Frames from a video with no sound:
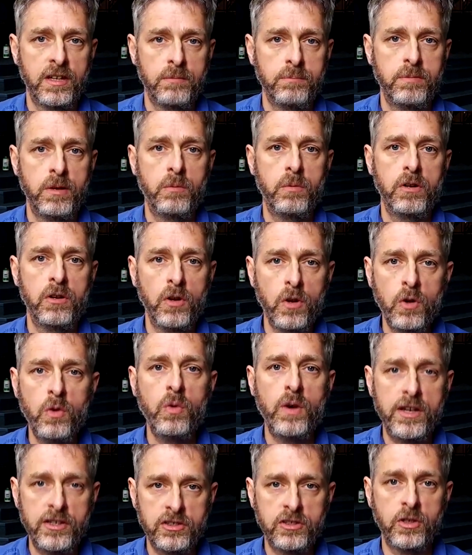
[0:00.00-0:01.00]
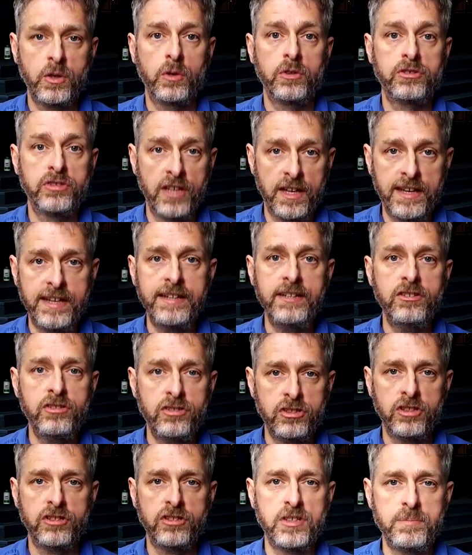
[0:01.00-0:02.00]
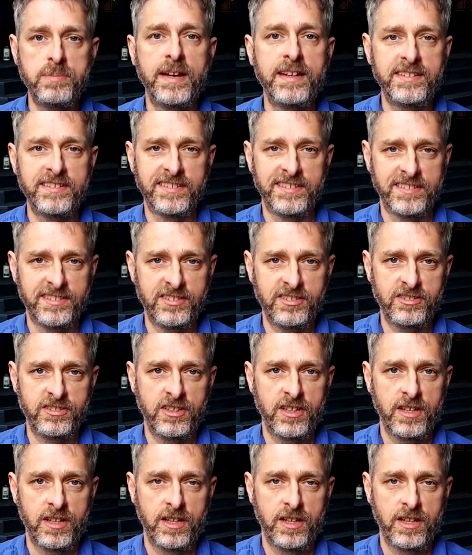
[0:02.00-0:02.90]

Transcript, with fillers: but we're always called to interdependence,